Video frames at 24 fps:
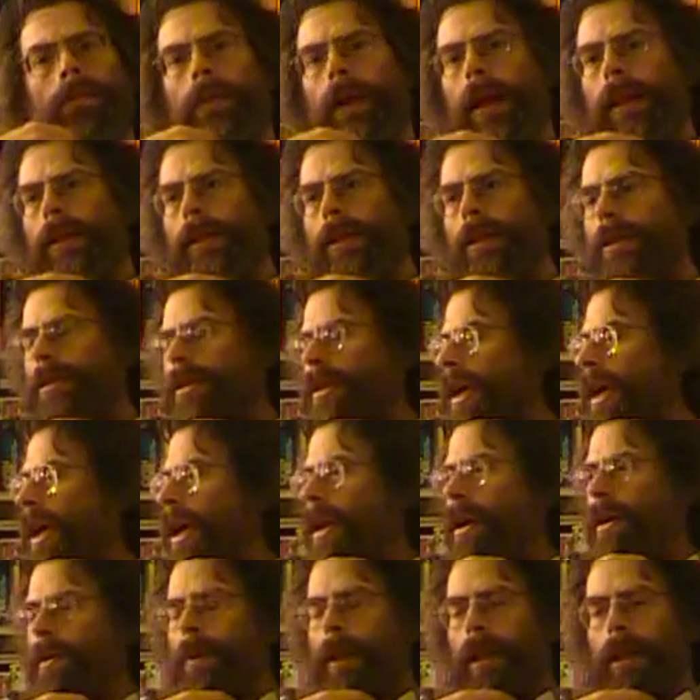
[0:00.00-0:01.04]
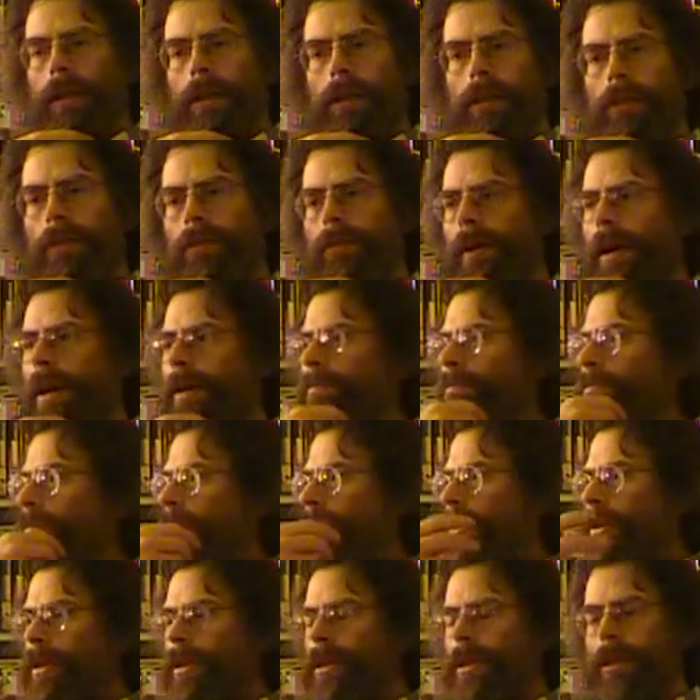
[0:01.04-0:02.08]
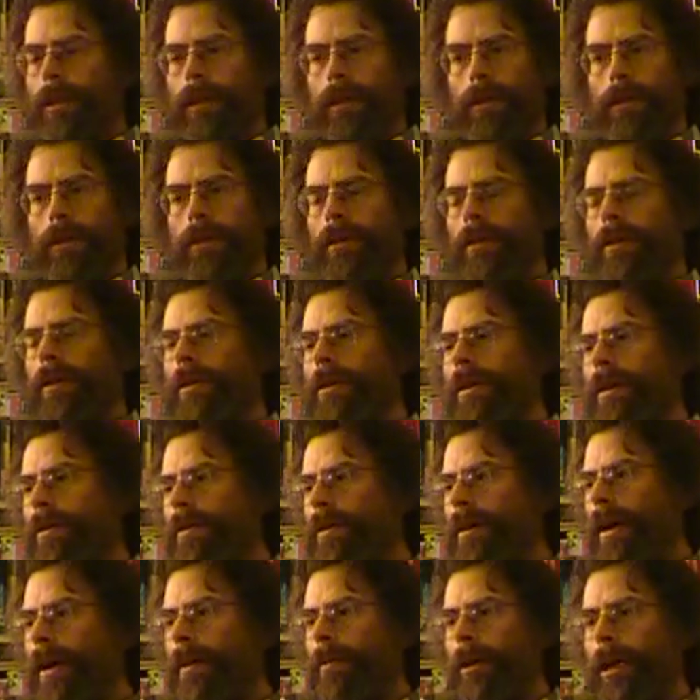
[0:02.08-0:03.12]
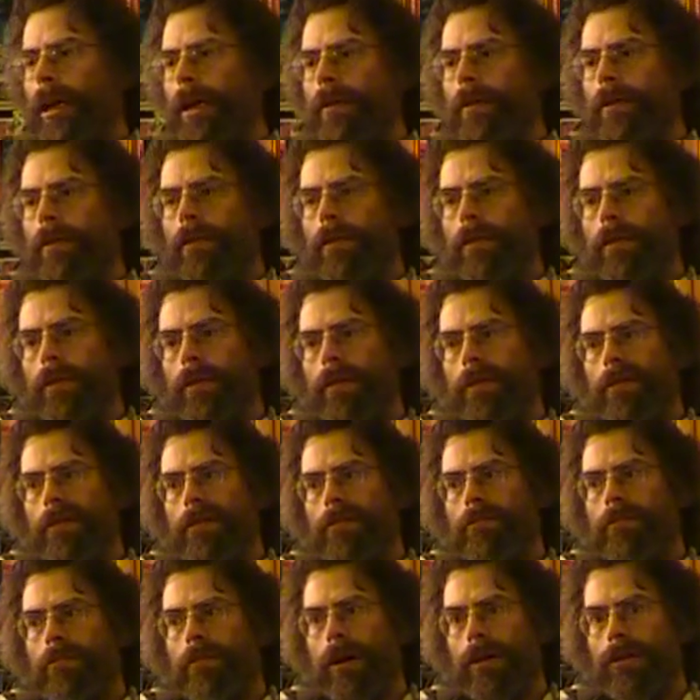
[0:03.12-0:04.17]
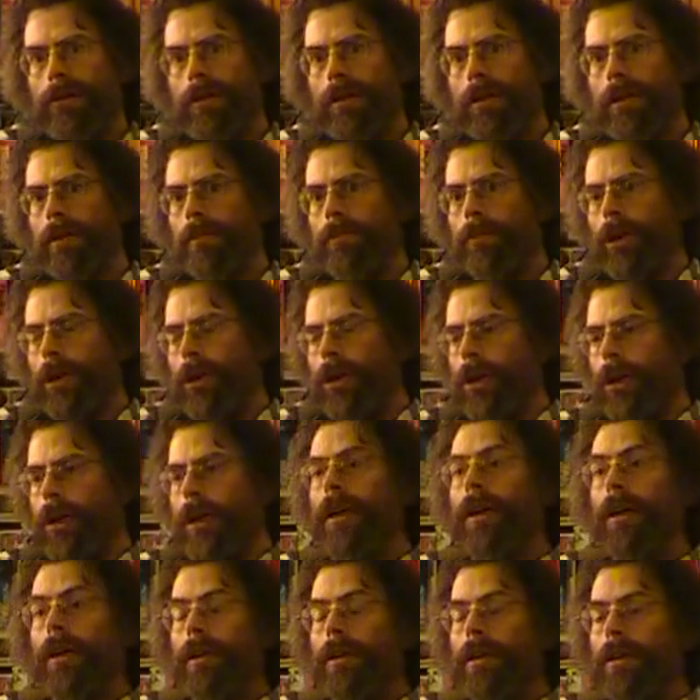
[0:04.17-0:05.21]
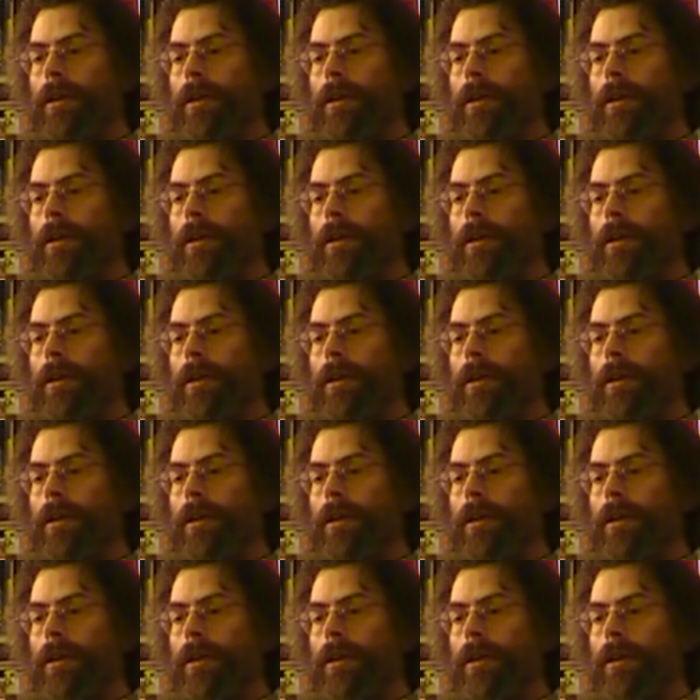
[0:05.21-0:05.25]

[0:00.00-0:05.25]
relics, any relics you find, bonus deal. You know, I mean, most of them are good.